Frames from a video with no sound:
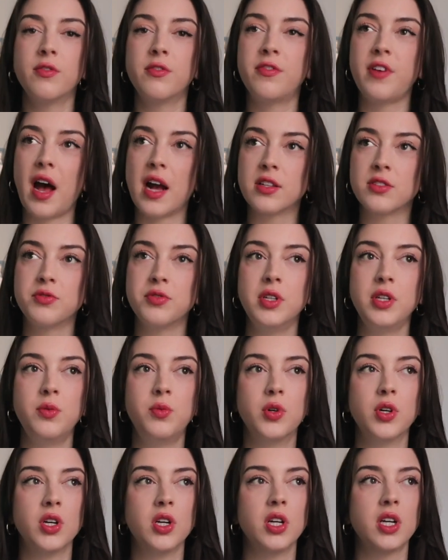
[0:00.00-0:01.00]
factory
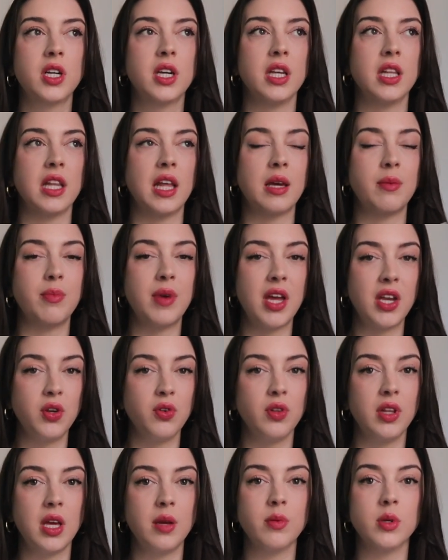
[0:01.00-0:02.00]
work and like
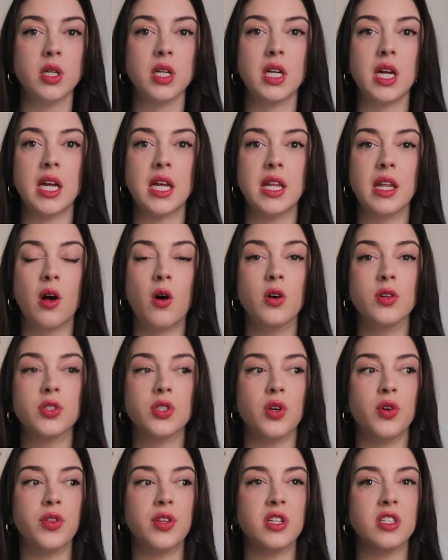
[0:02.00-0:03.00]
manual labor, and
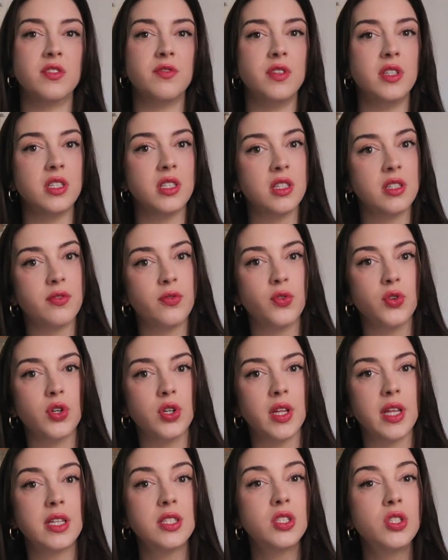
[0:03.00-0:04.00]
also there's visas
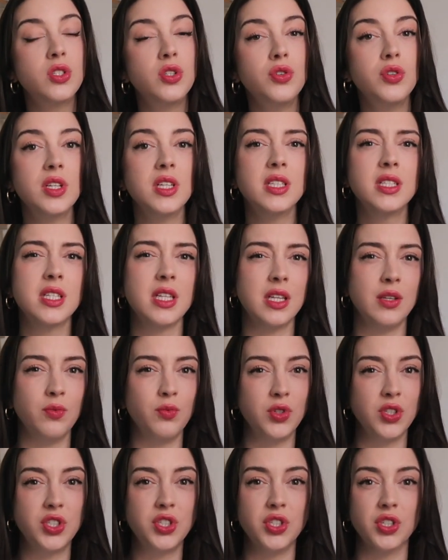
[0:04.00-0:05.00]
for like students
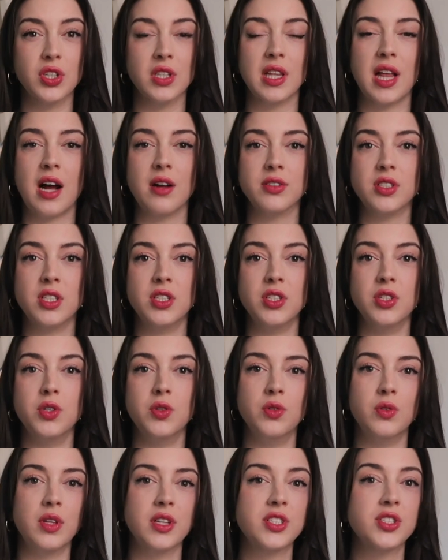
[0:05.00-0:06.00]
in which you're allowed to
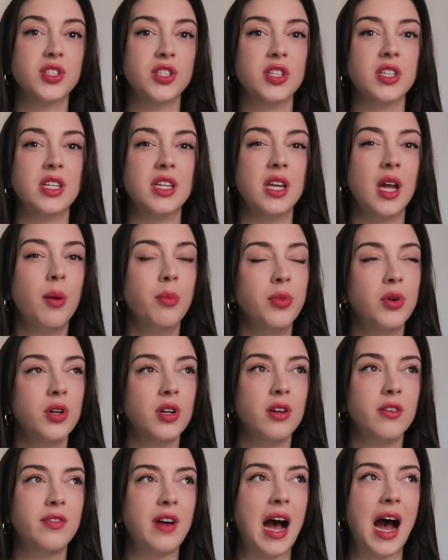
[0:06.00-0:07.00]
do a certain
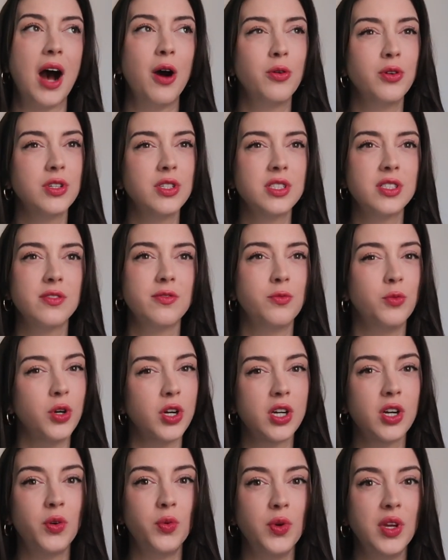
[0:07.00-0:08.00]
number of hours of
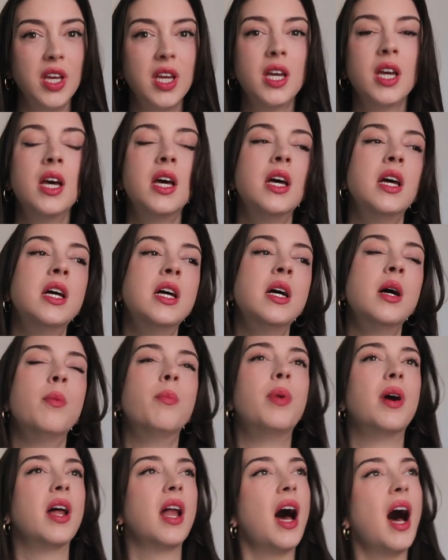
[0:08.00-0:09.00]
work a week.
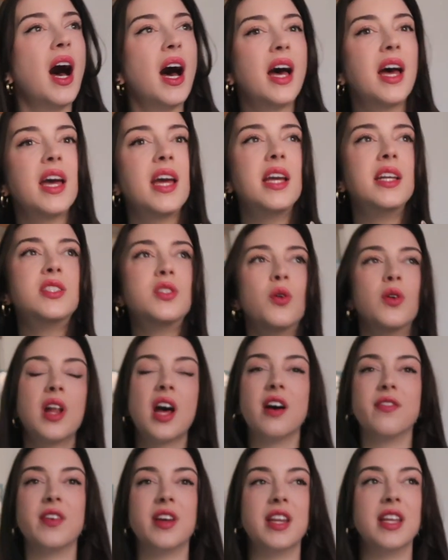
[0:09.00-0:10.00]
But I don't
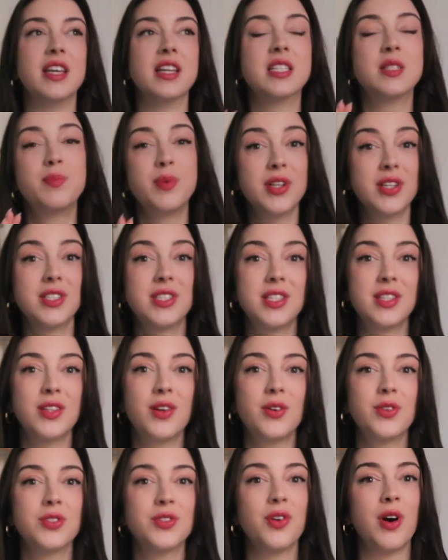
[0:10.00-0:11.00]
have any experience in
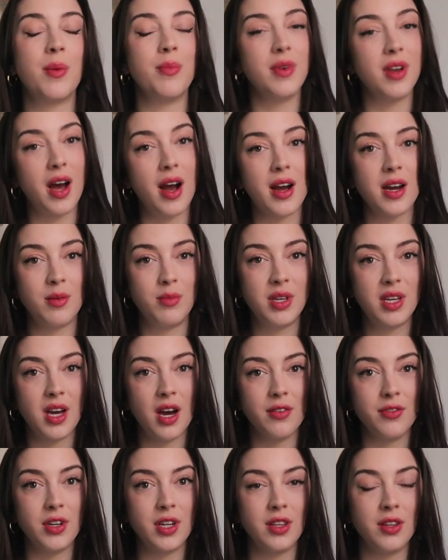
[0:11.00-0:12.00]
those, so I'm not going to be
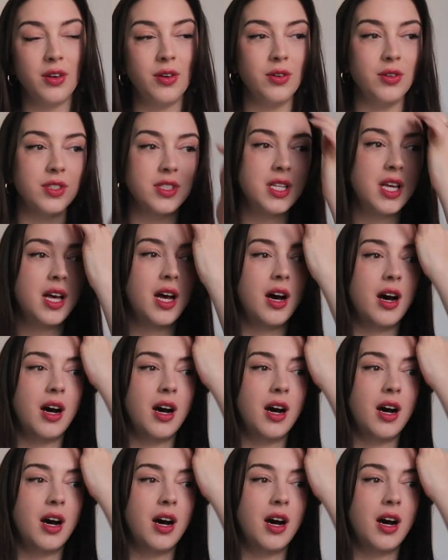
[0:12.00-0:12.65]
covering those